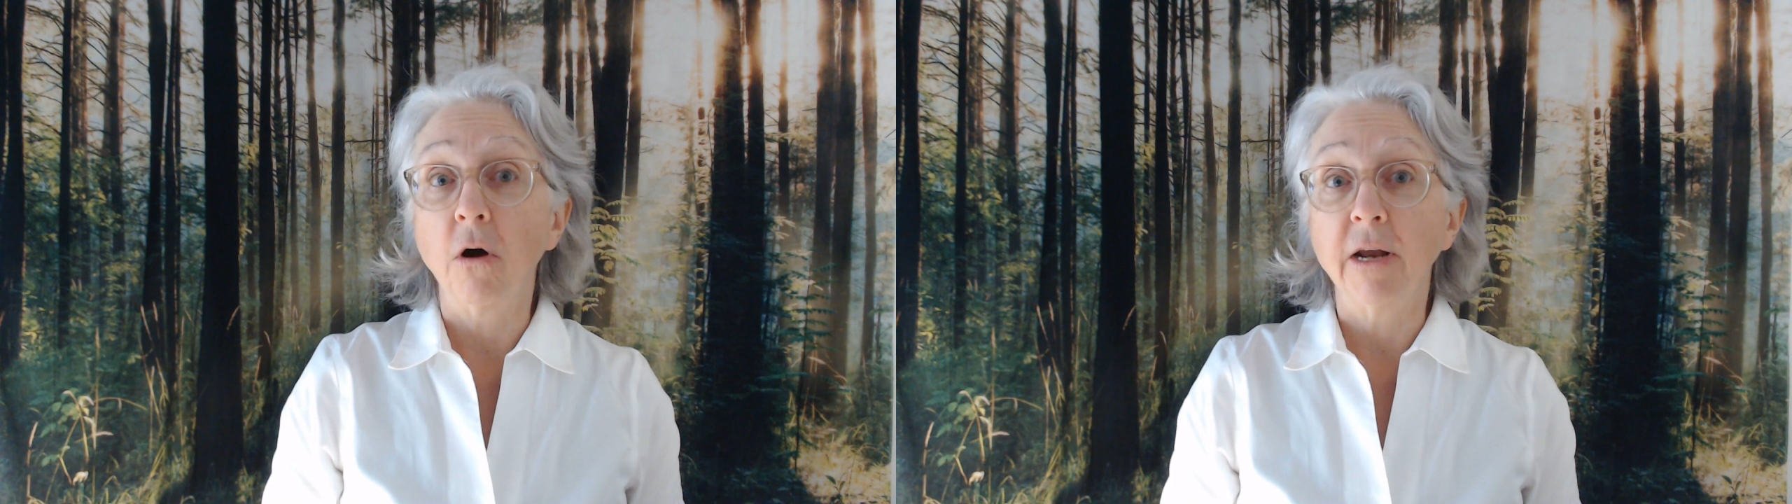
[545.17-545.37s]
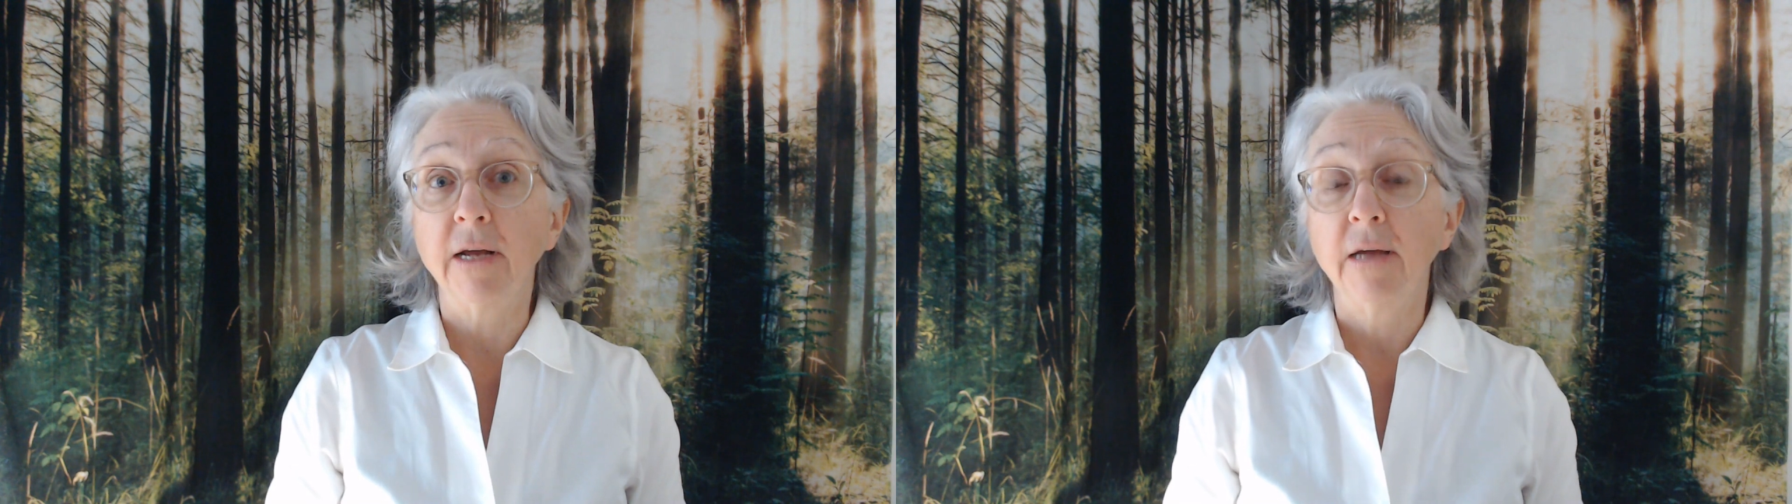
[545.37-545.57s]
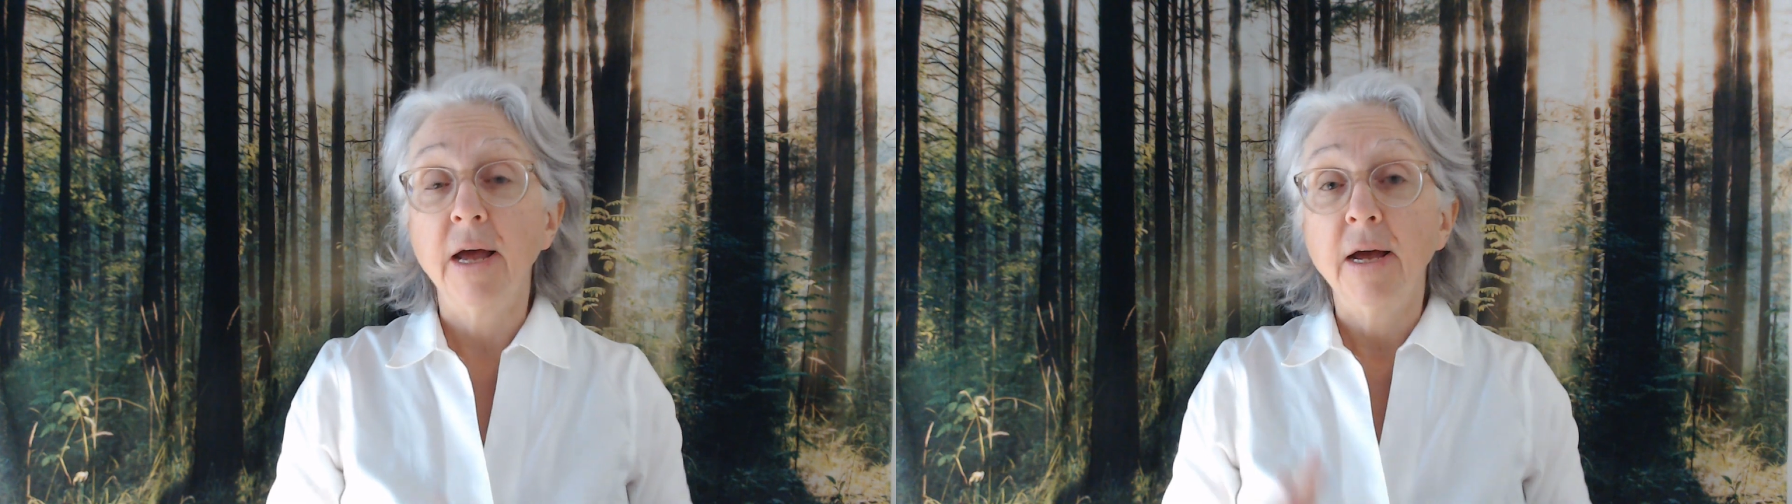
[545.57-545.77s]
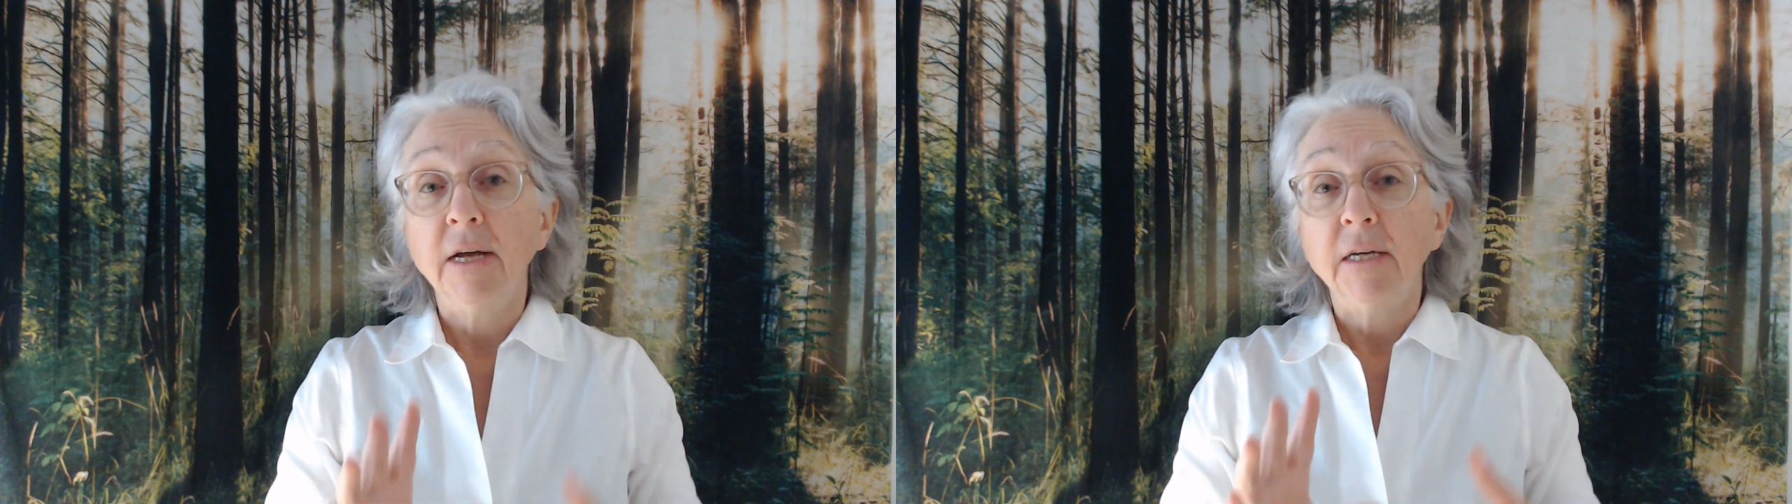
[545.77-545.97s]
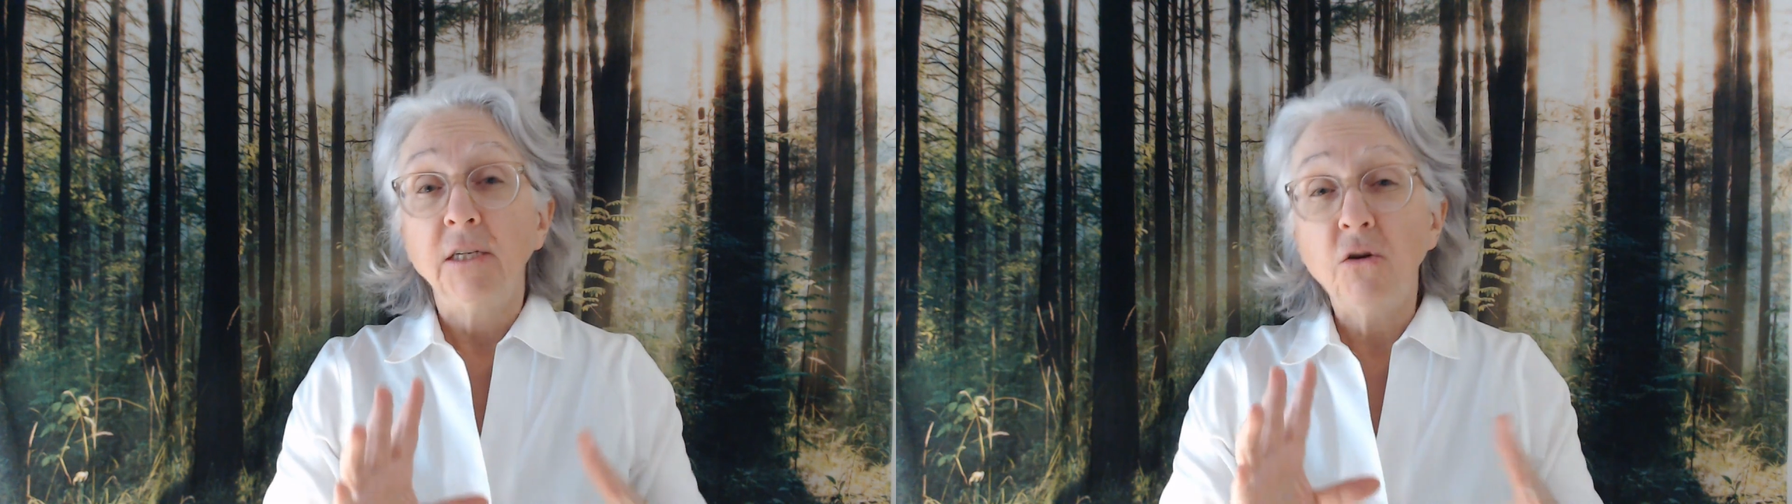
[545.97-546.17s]
on it.
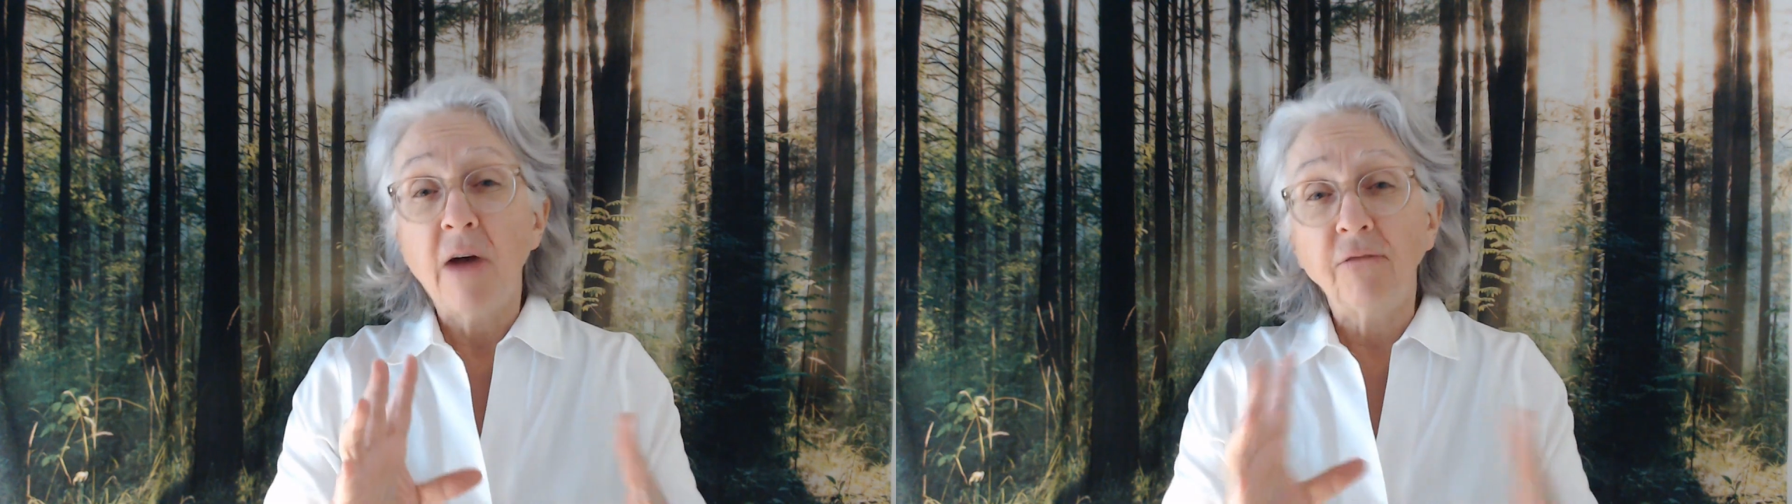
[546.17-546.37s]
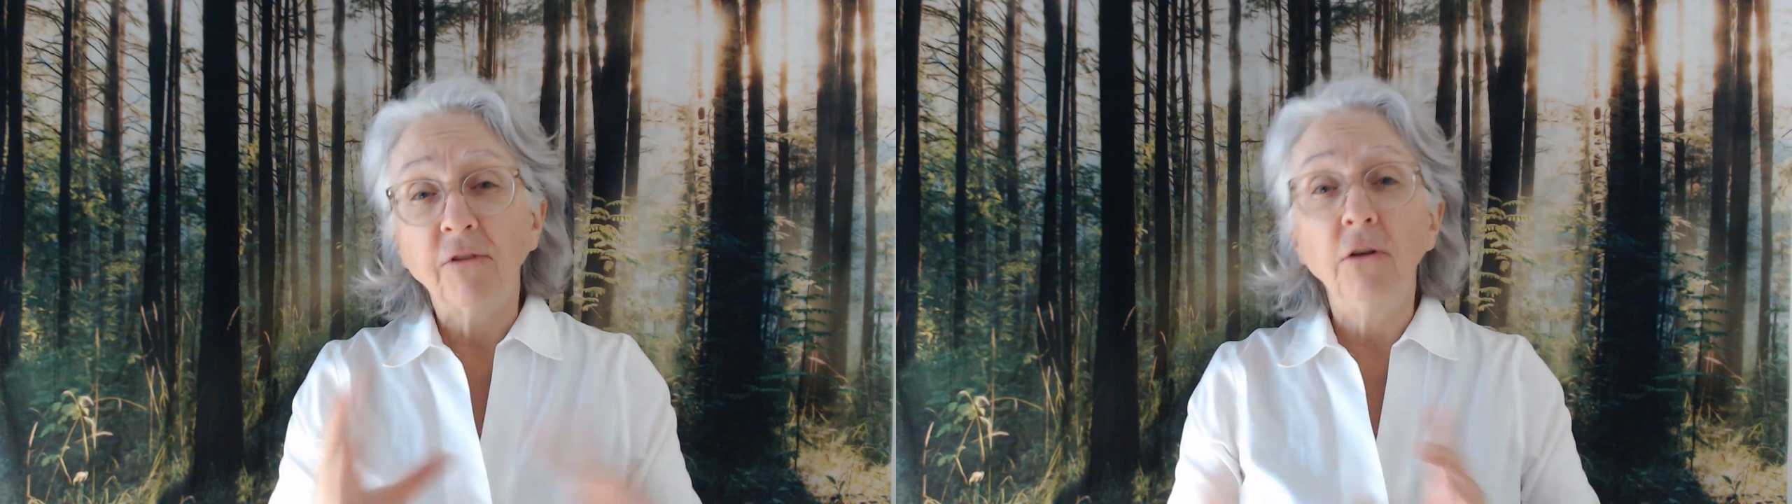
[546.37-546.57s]
So you have to